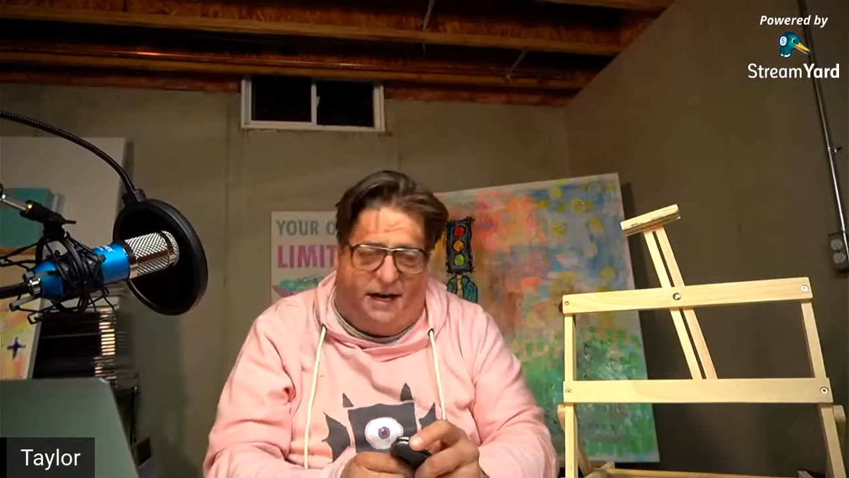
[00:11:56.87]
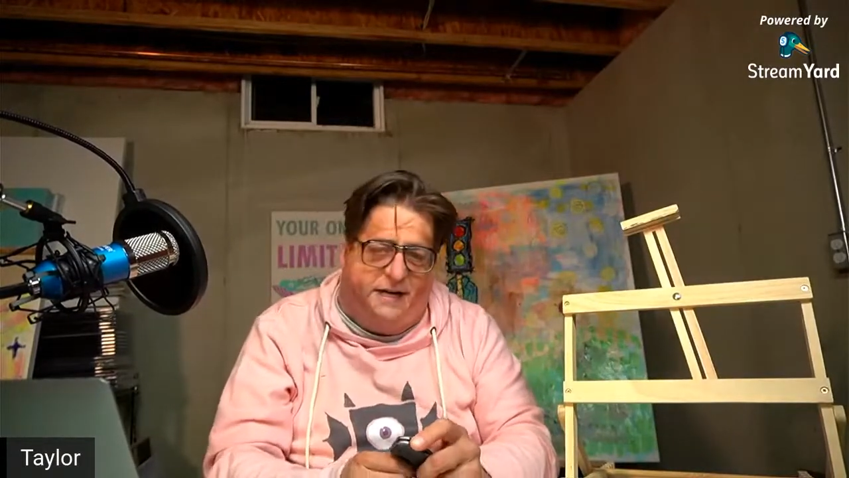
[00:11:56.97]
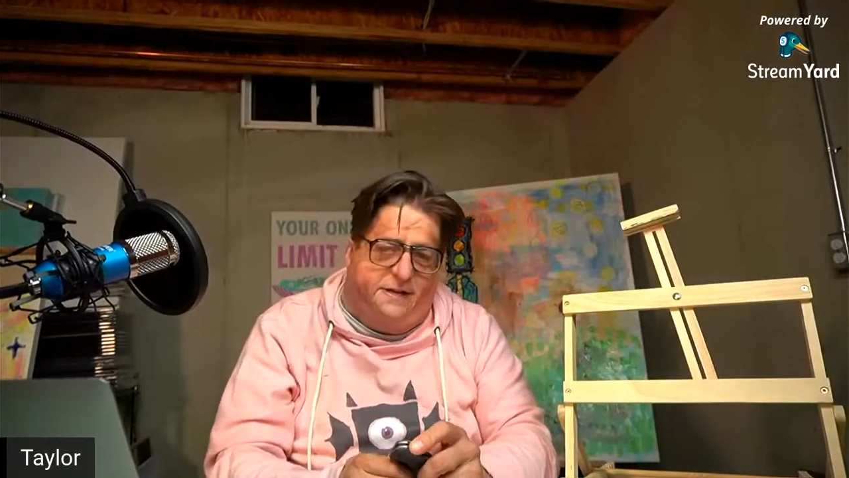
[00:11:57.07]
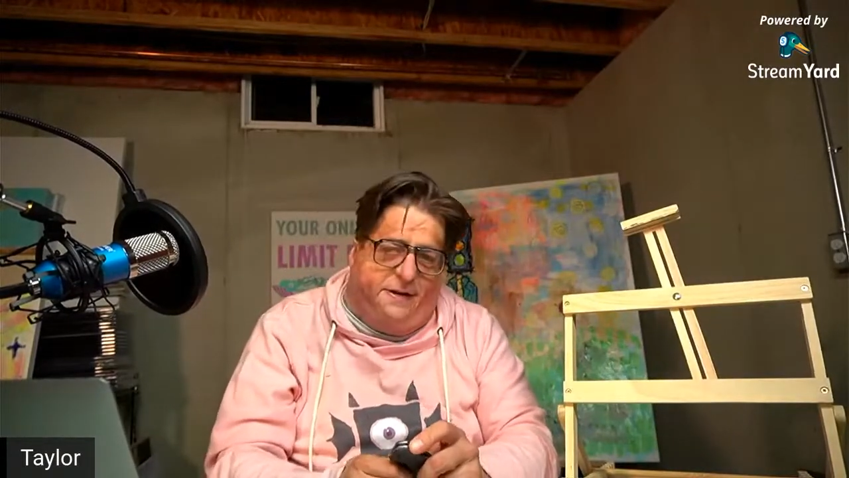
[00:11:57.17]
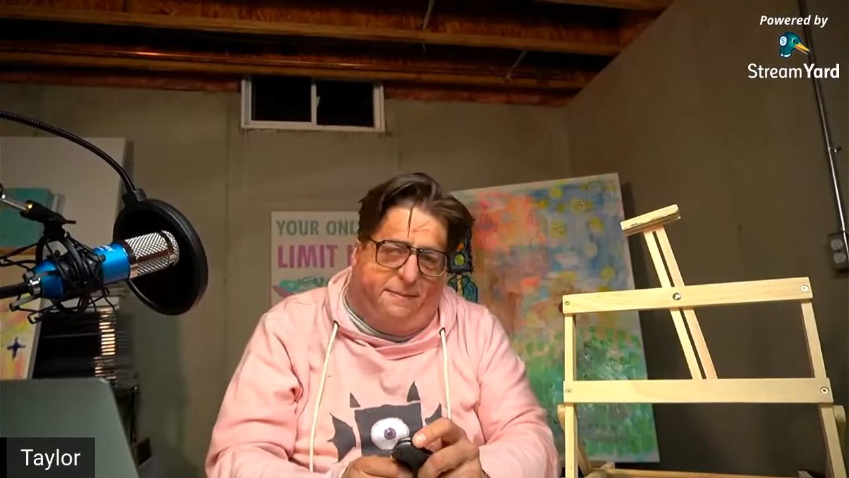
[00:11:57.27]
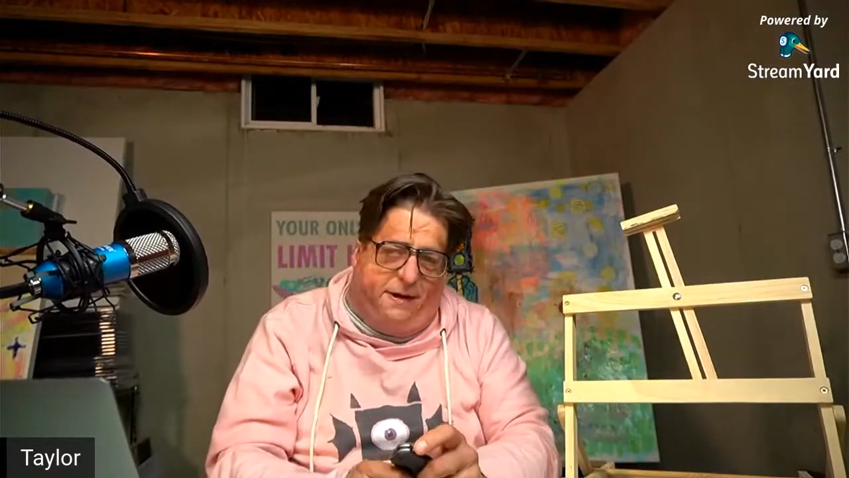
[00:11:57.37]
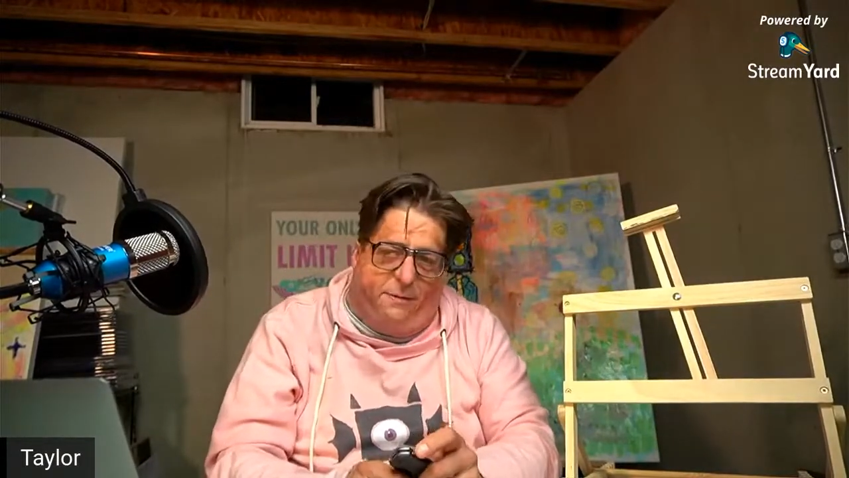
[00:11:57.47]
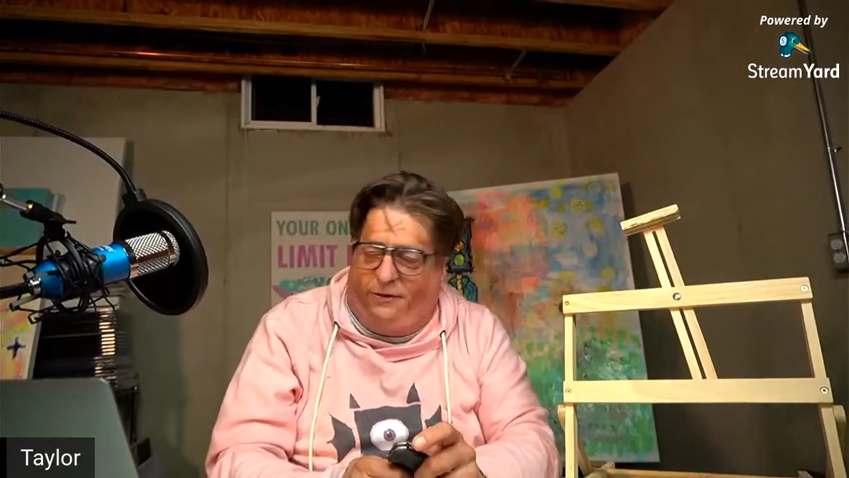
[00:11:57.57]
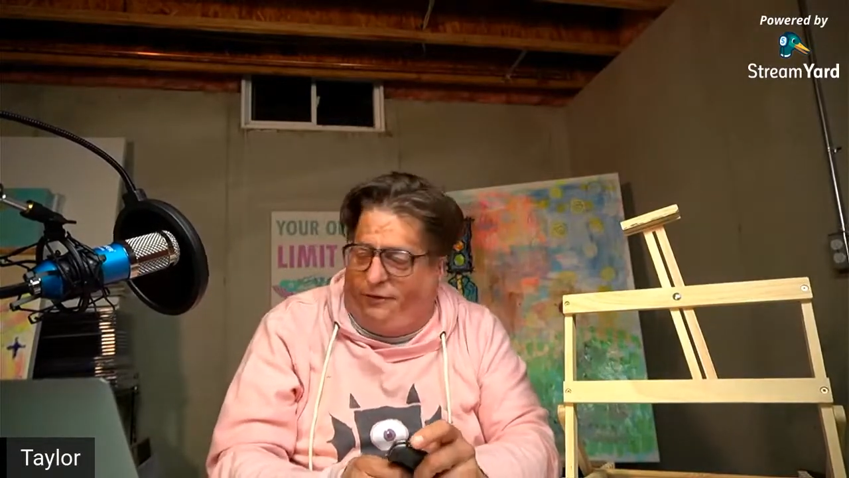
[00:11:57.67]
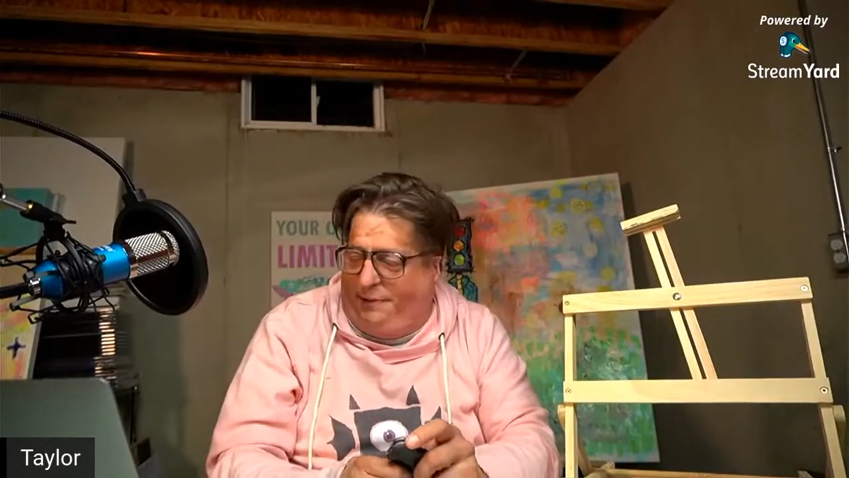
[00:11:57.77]
I do have my
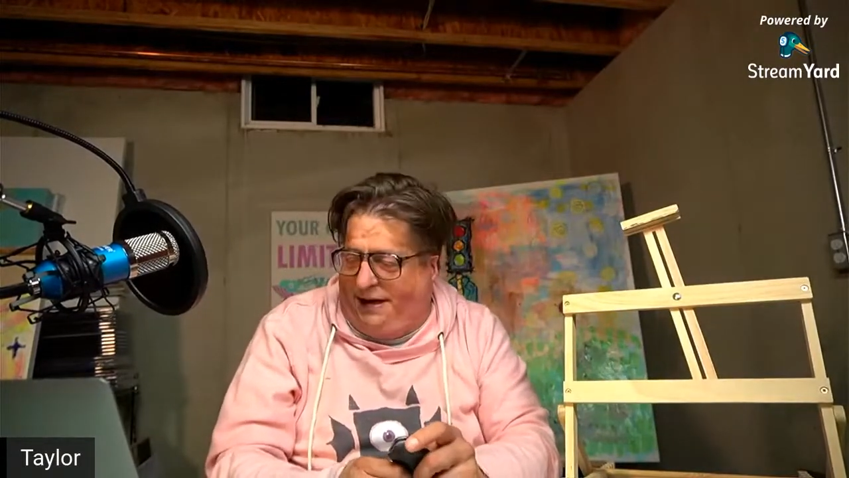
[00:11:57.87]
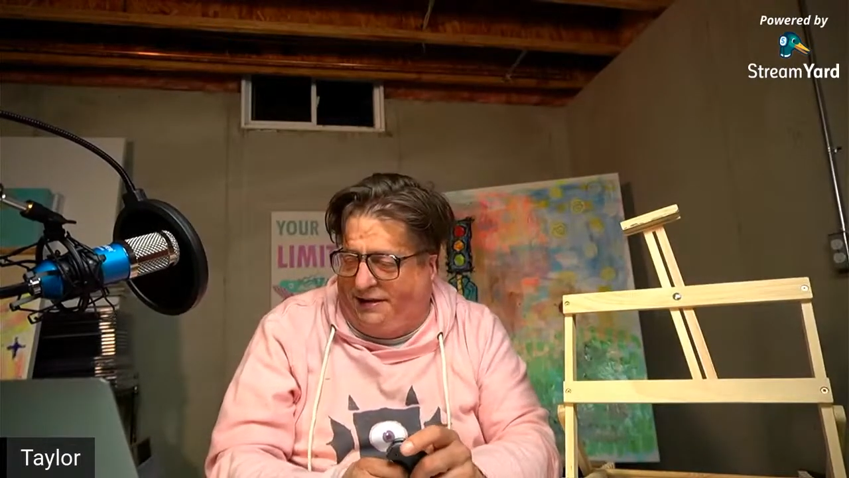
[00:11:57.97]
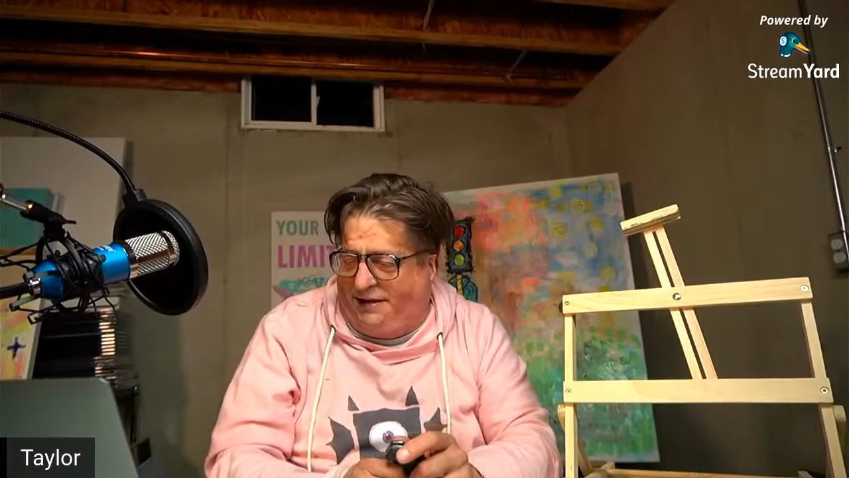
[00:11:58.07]
own mystery box